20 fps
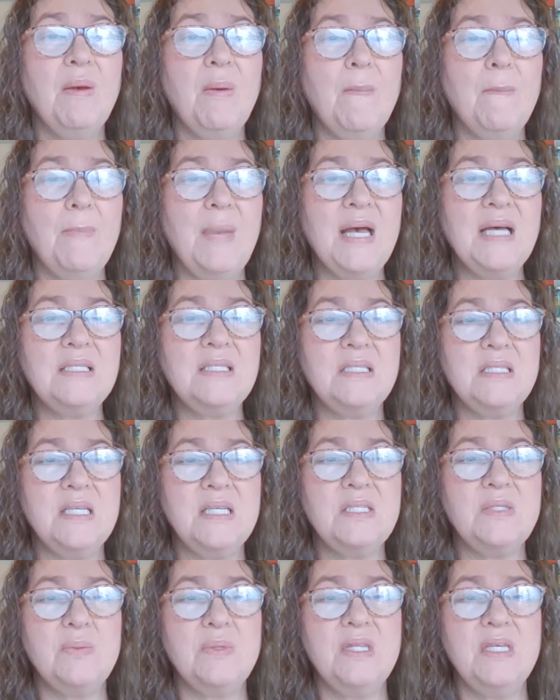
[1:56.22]
Bass
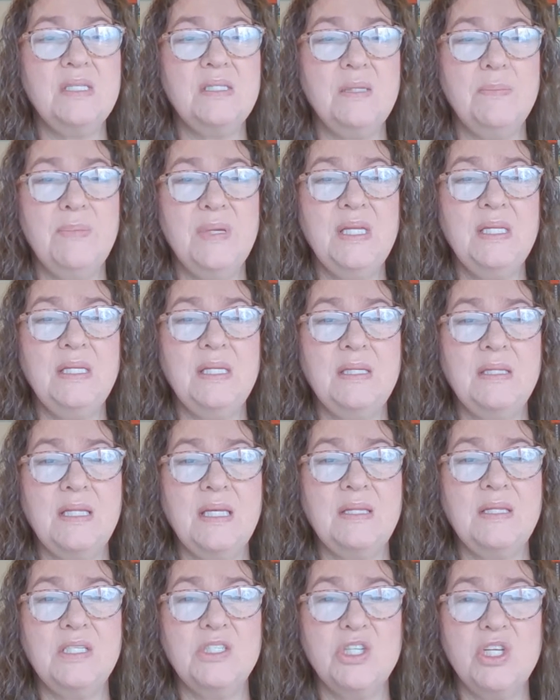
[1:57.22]
sticks with his opinion
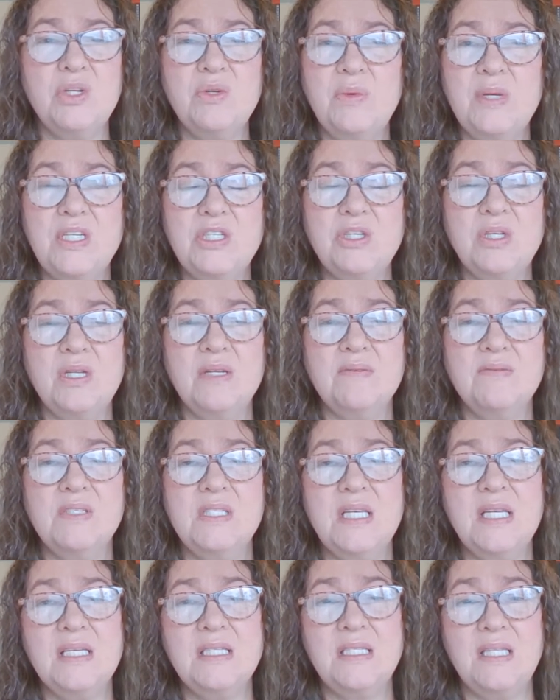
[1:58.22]
that the generation of
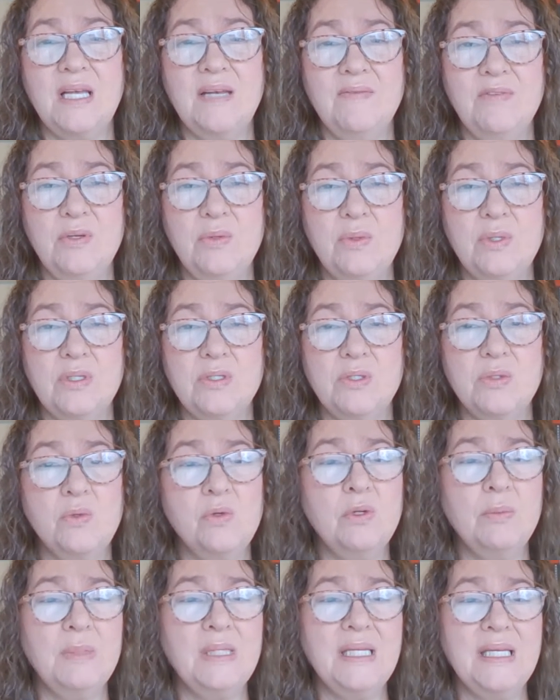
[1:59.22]
CSI viewers
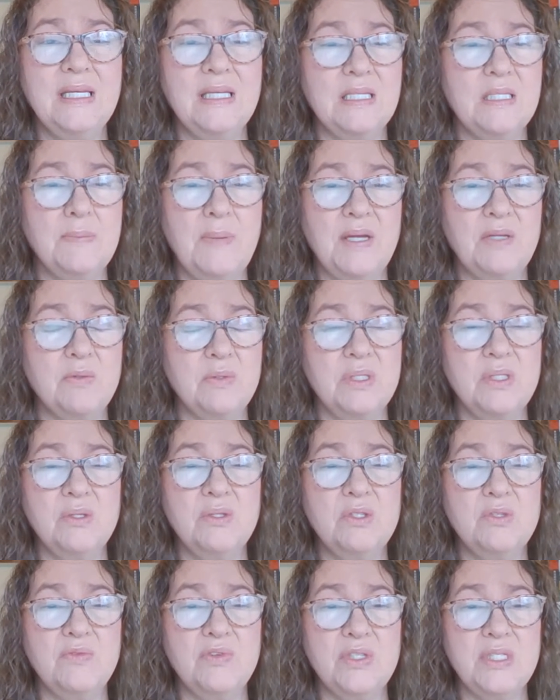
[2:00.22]
normally expect
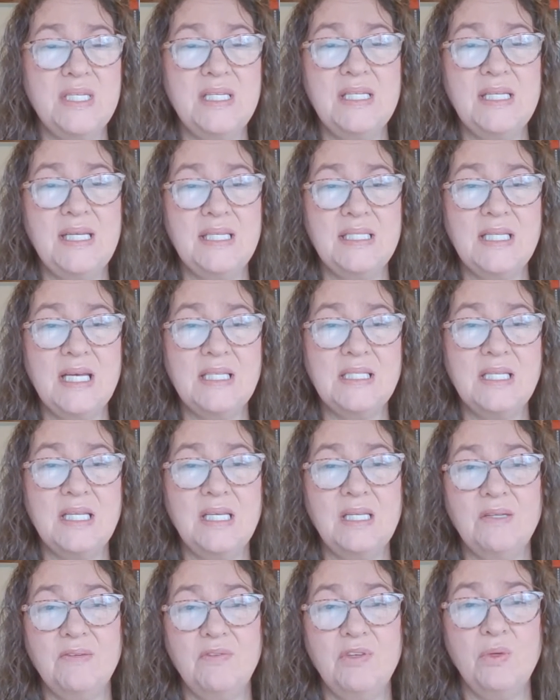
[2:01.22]
results for DNA
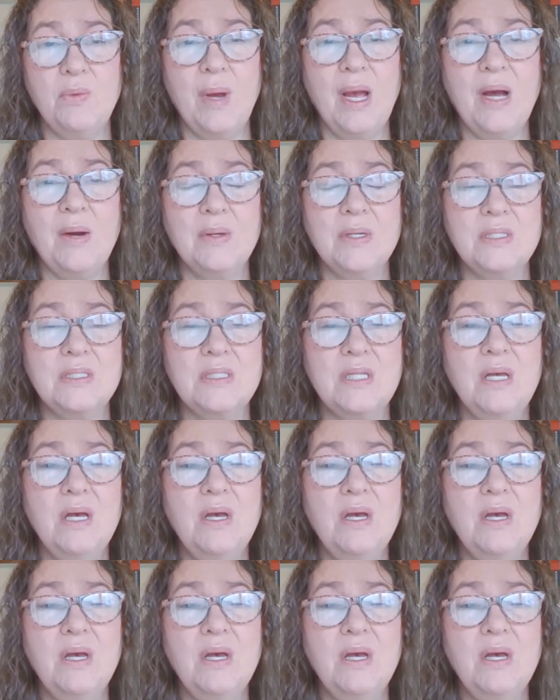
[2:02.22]
testing in a few hours,